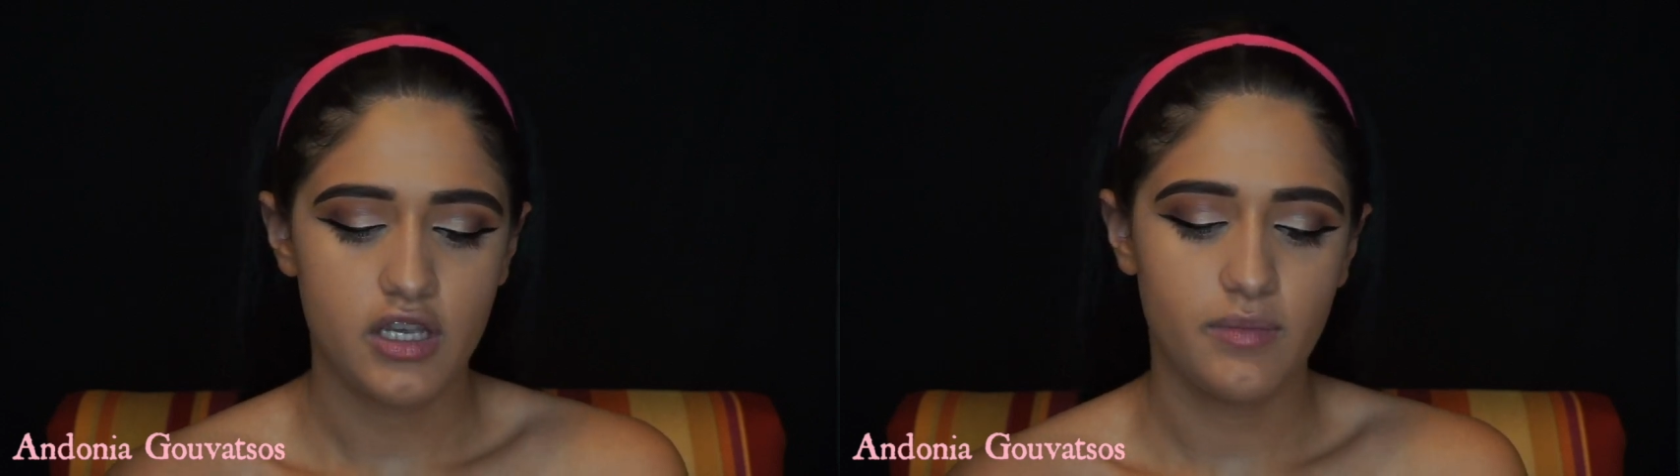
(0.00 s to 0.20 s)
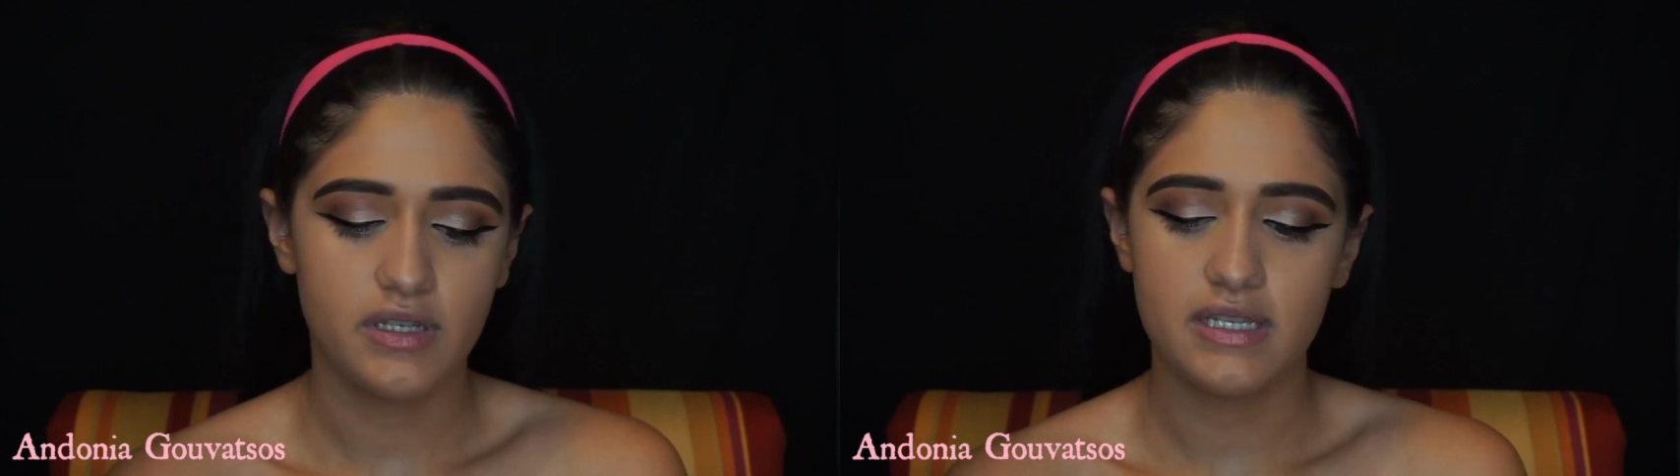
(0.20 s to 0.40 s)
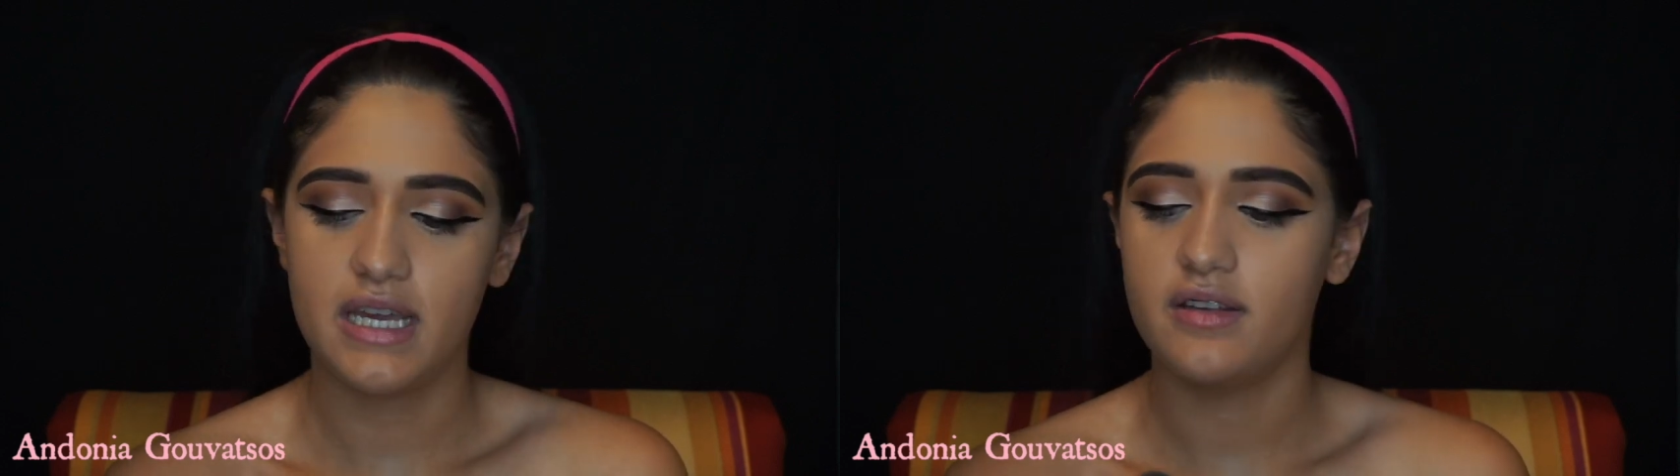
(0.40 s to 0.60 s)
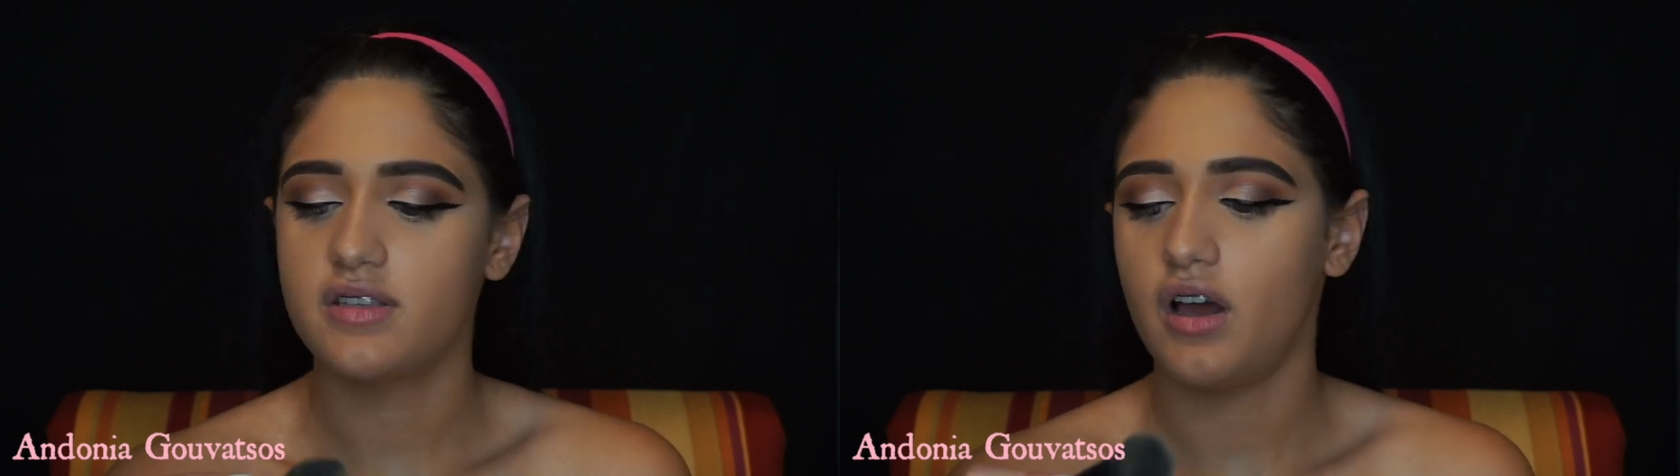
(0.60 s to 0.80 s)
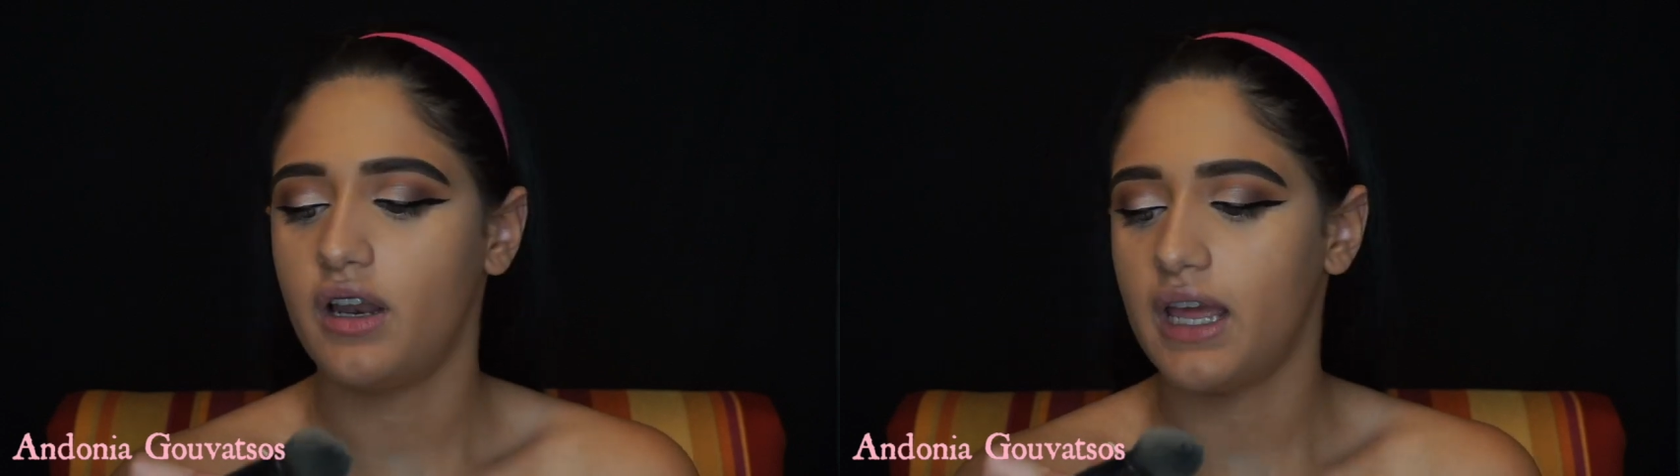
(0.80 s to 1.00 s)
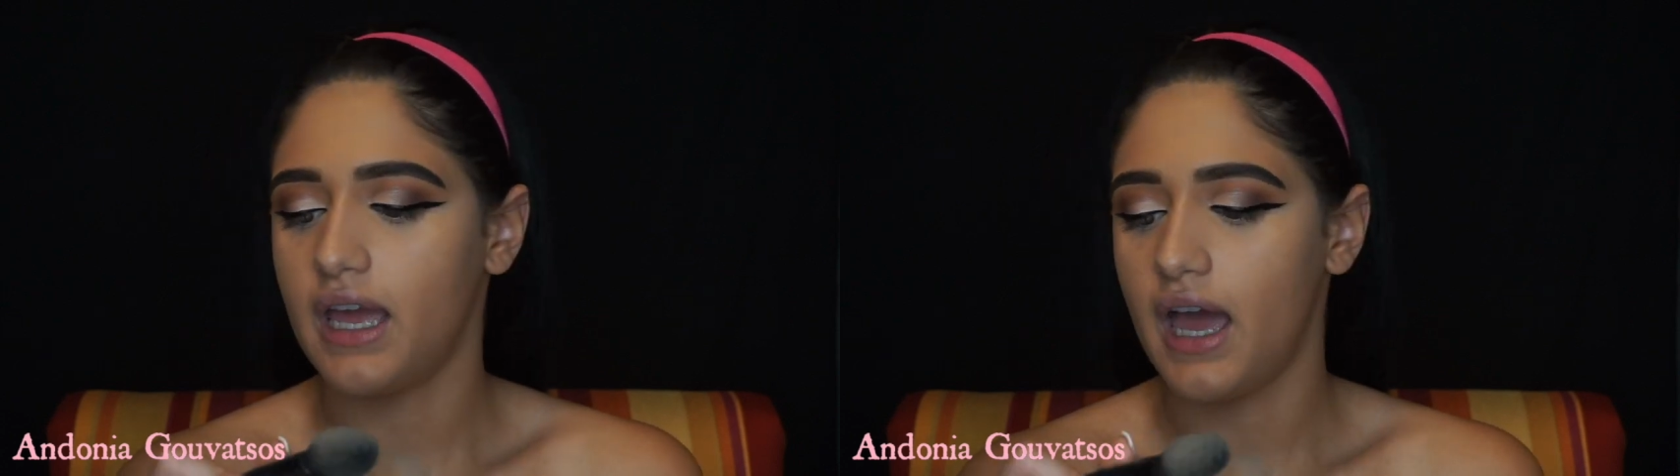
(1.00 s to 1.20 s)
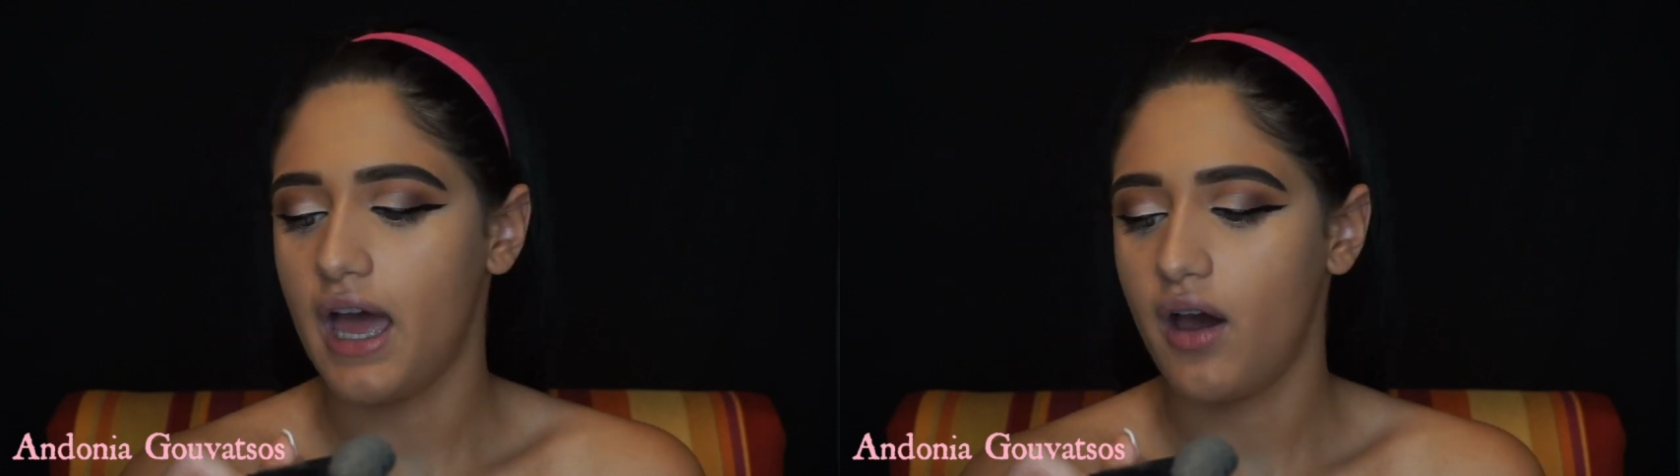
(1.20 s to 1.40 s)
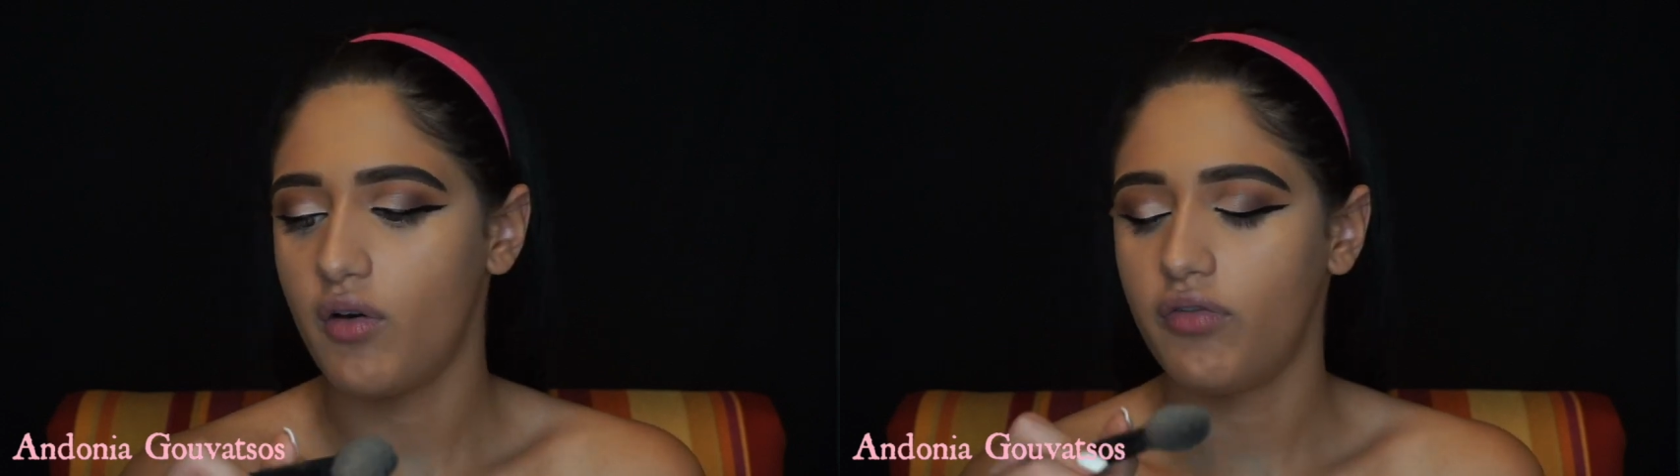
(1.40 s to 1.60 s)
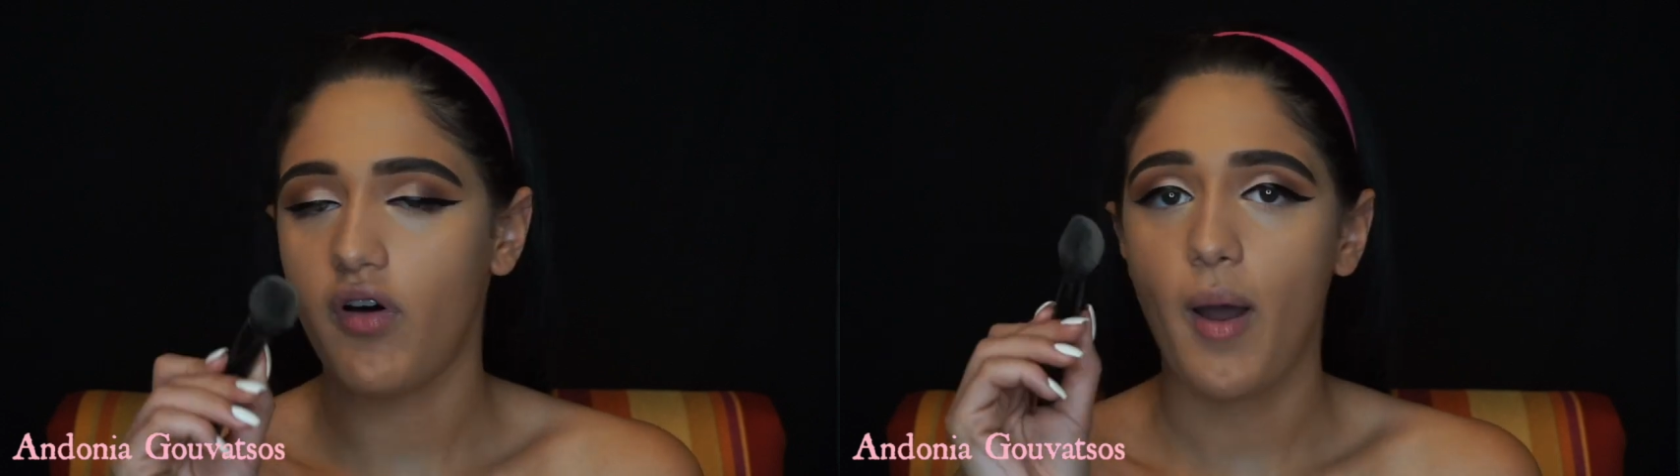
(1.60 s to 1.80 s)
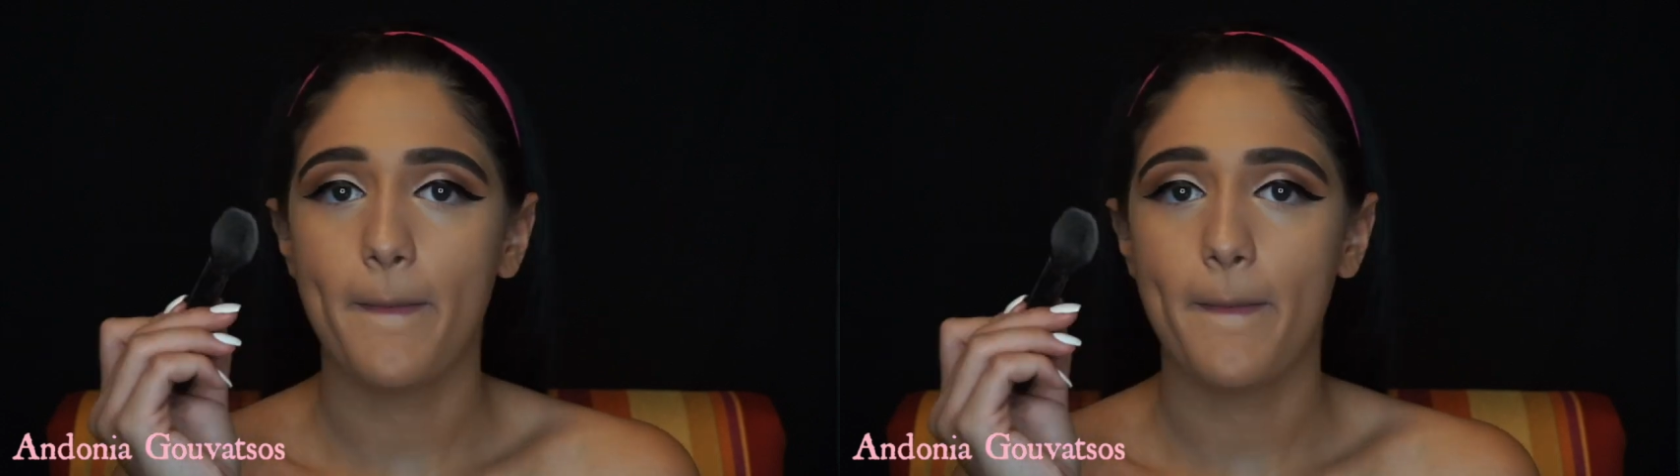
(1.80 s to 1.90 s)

I'm going to take this on a e.l.f.